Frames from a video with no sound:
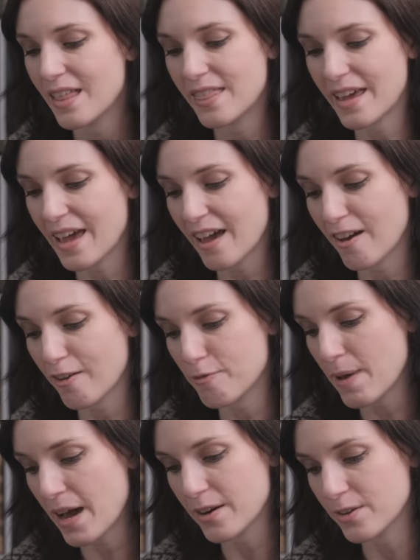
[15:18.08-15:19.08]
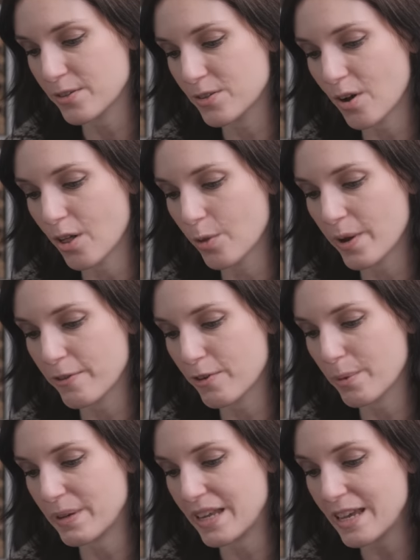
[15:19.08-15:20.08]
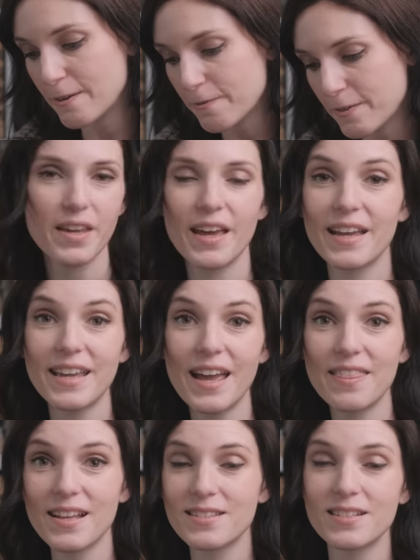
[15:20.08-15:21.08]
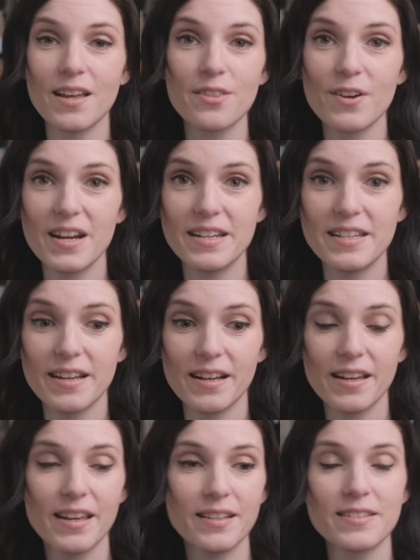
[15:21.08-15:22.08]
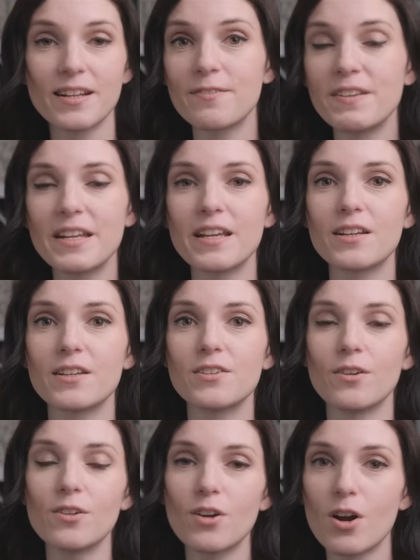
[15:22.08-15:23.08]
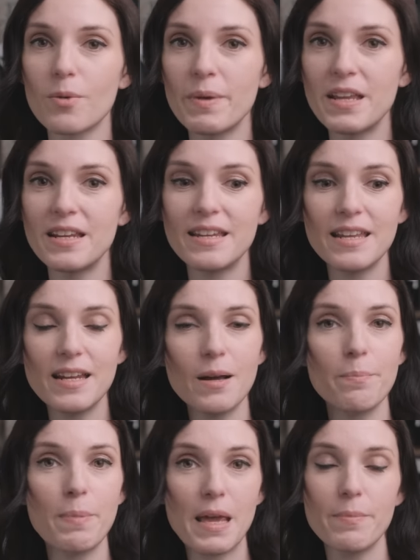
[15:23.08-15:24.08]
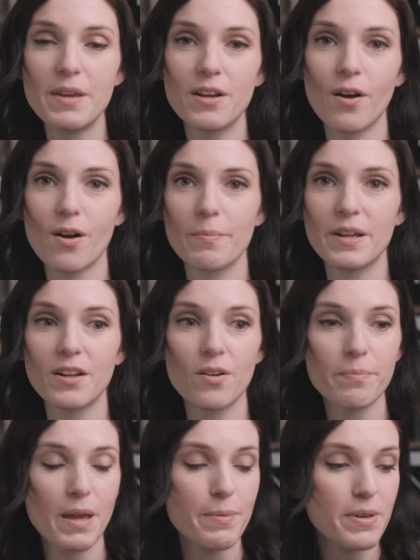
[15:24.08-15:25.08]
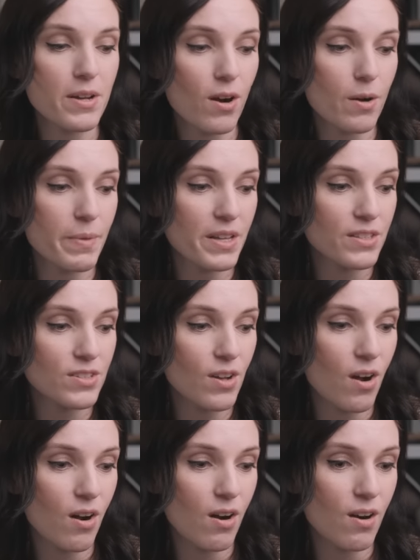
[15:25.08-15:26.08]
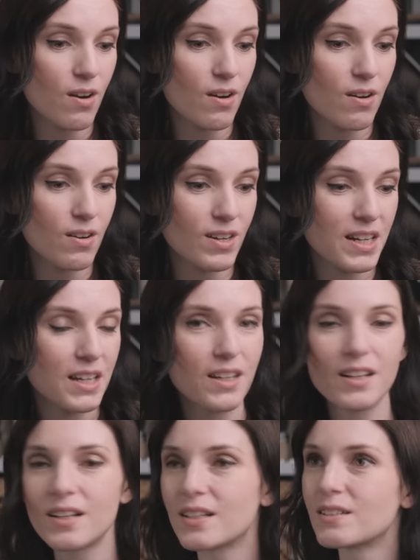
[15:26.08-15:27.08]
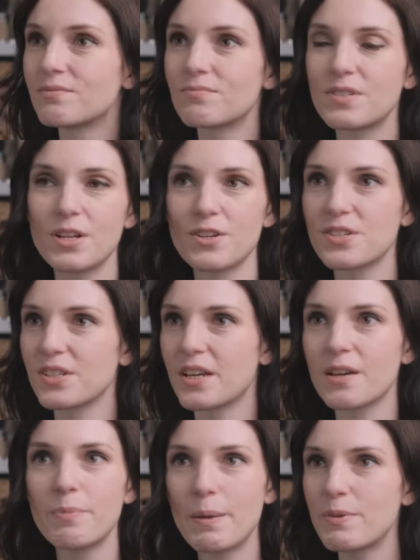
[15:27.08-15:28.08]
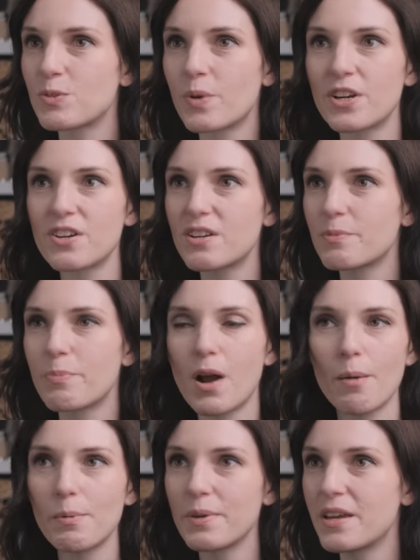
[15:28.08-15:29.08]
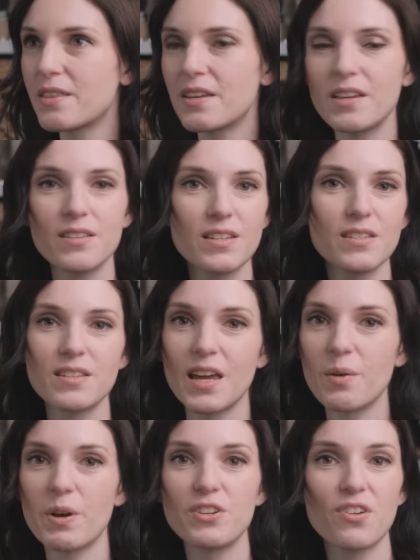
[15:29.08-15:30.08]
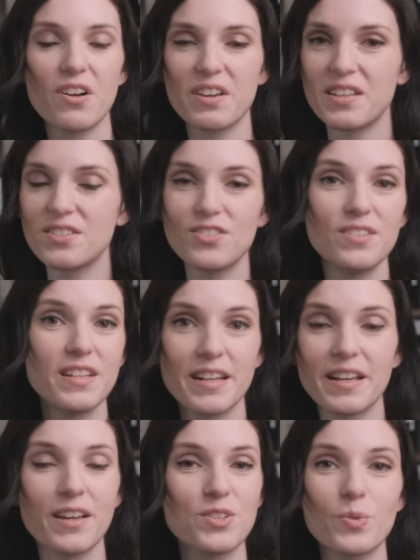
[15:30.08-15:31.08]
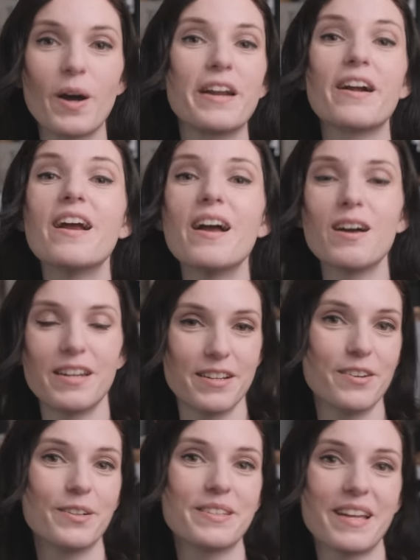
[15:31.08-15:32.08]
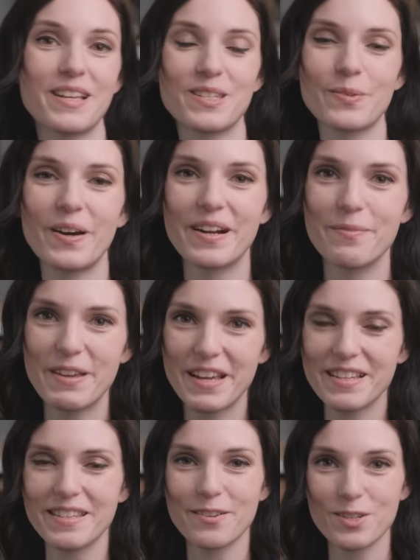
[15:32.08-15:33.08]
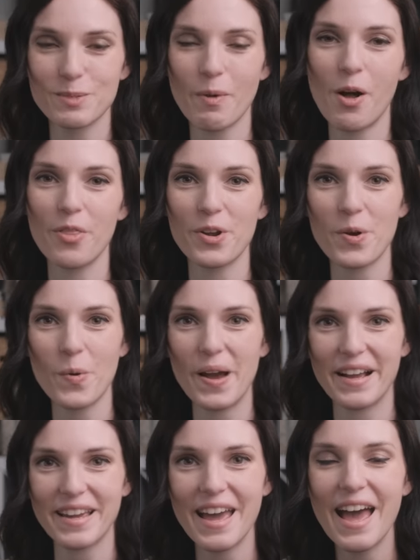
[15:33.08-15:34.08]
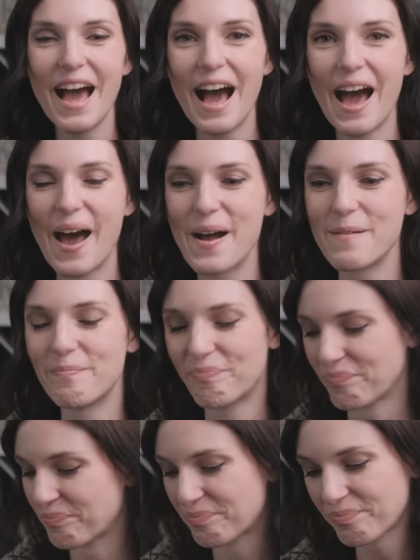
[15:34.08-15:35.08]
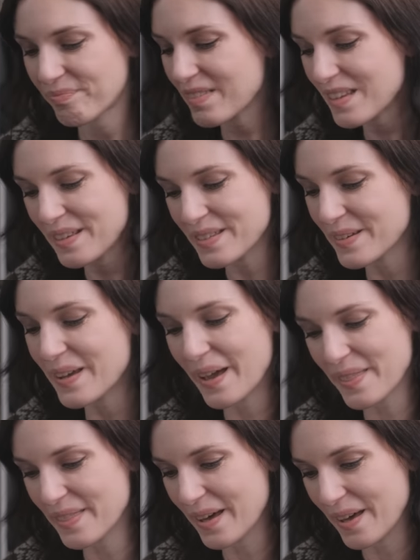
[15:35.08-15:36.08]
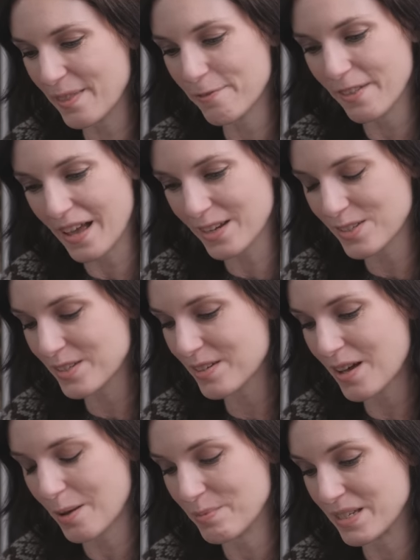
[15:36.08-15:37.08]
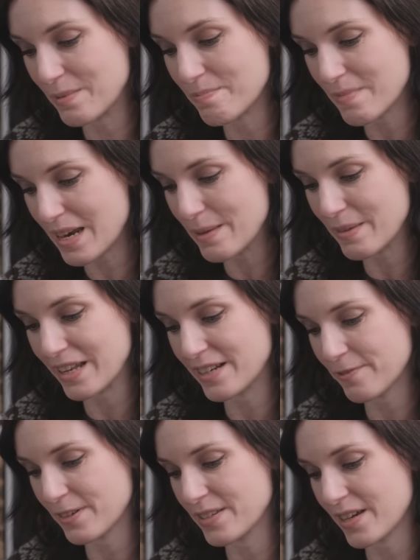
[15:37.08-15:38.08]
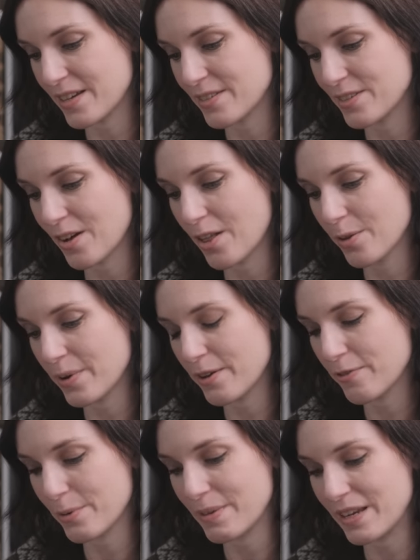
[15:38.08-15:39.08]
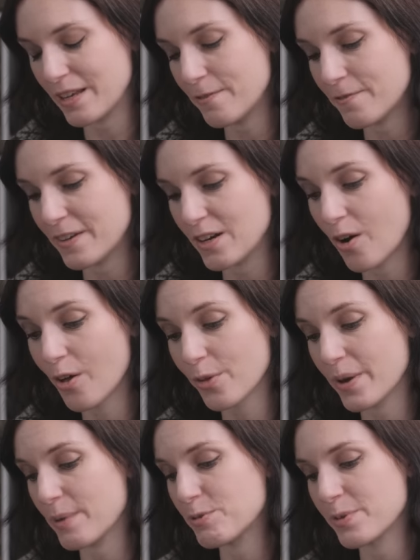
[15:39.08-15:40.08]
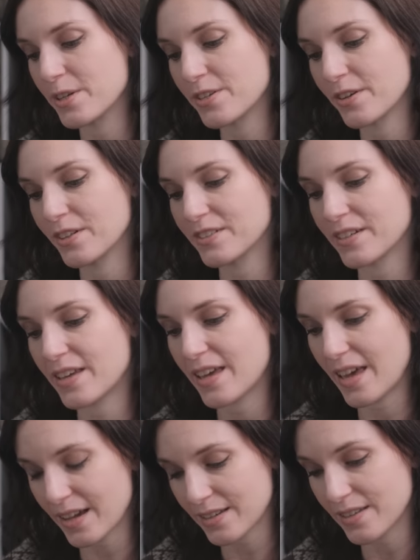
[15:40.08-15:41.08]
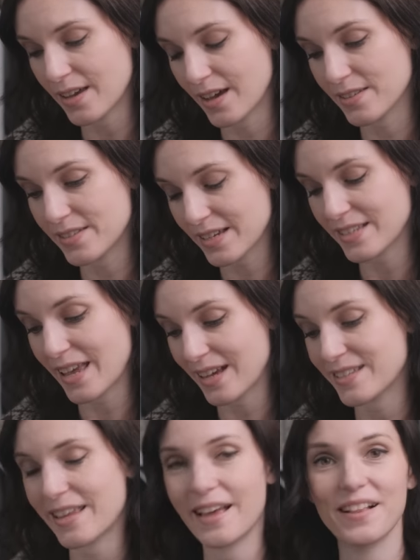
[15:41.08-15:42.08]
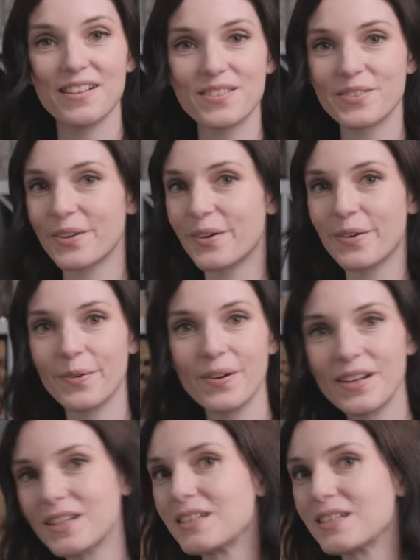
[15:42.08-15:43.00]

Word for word: They have patterns all the way from an infant. Again, that's another idea. Instead of knitting an adult garment, knit a baby garment. Baby garments are seriously, a baby sweater, probably the easiest gateway drug into knitting a sweater, an adult sized sweater, because they're small, they're quick. Um, so yeah, uh, the flax comes in many, many different sizes, all the way from an infant all the way up to an adult, uh, 6XL. So